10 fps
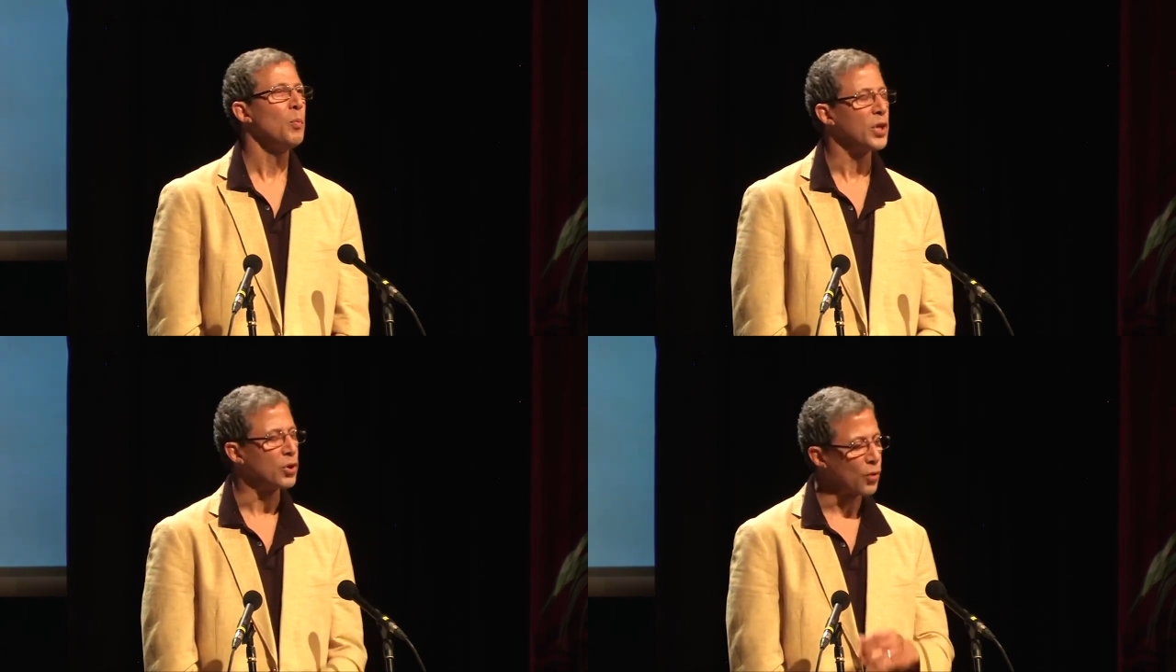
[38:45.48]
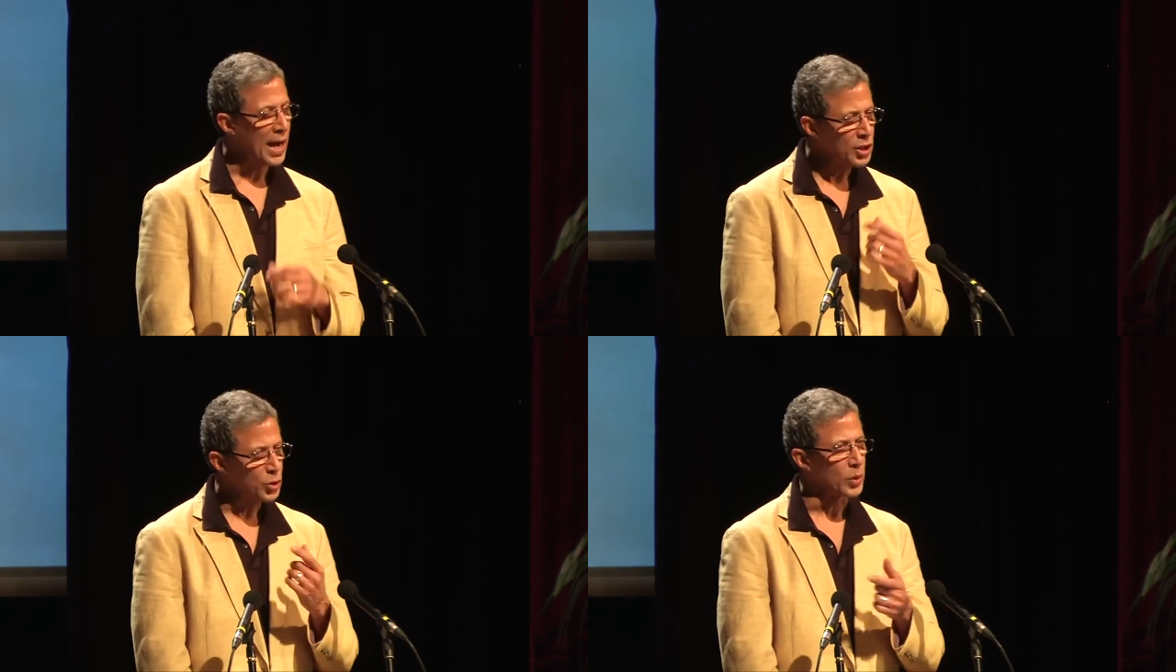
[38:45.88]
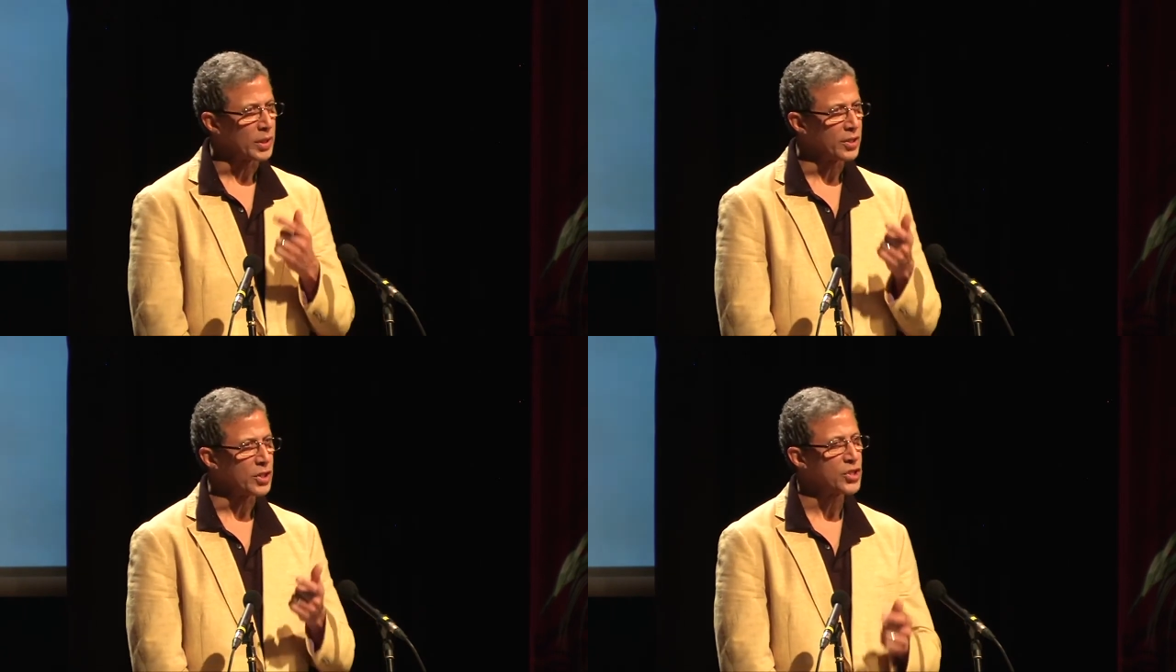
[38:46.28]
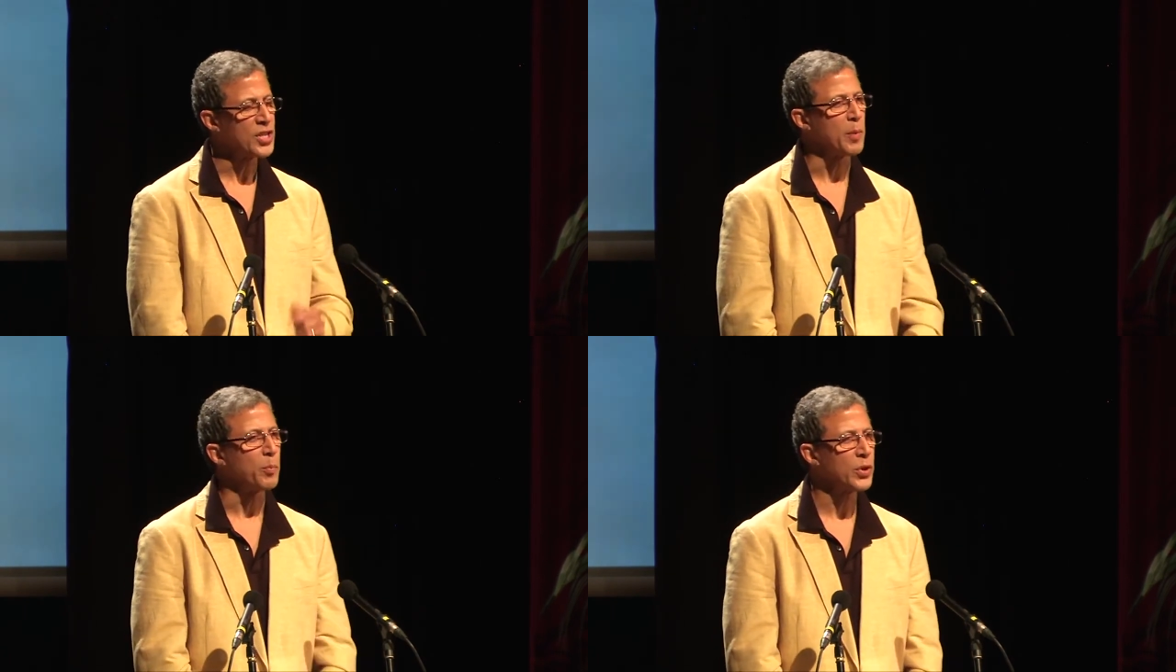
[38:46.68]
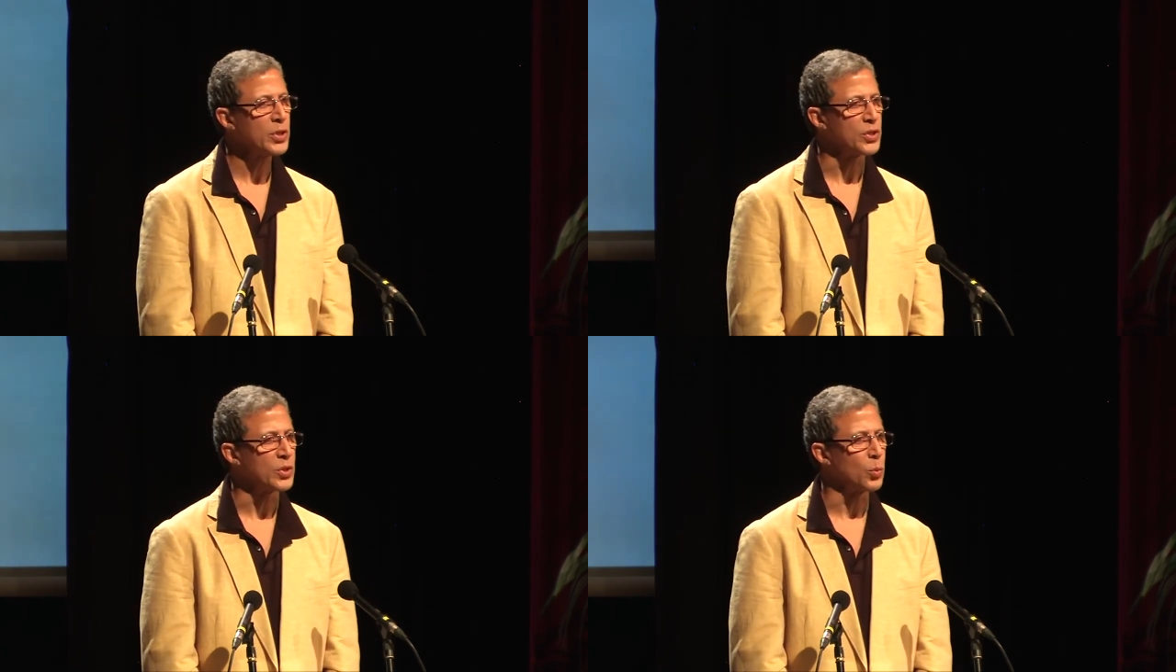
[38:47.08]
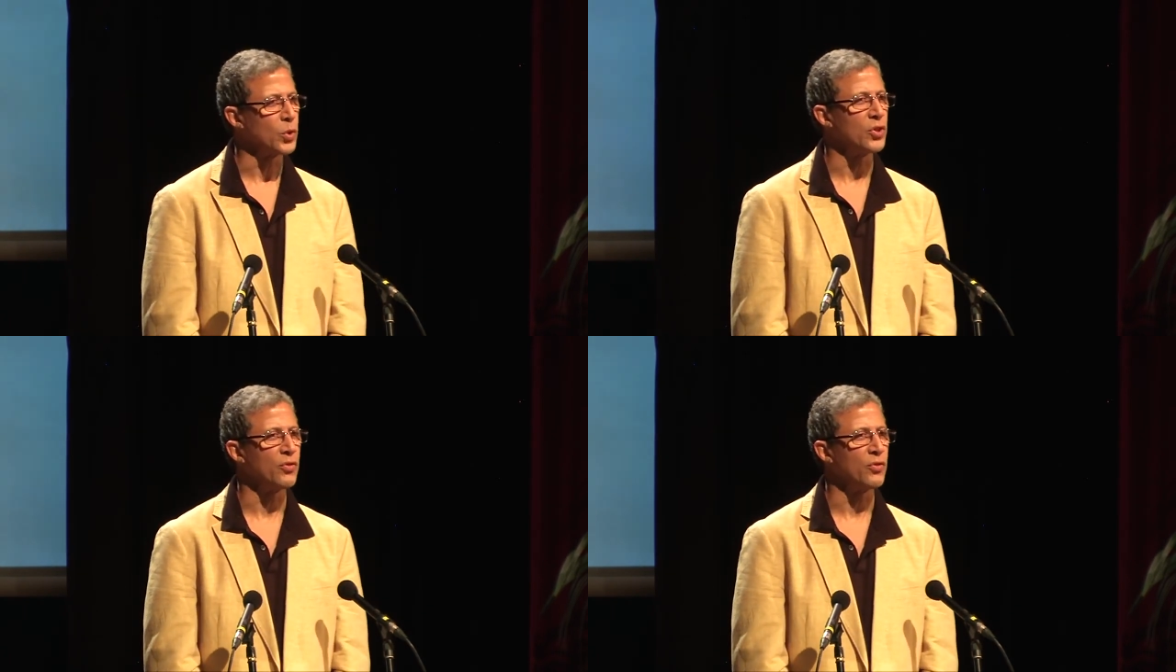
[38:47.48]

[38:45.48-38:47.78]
But gradually, the same person would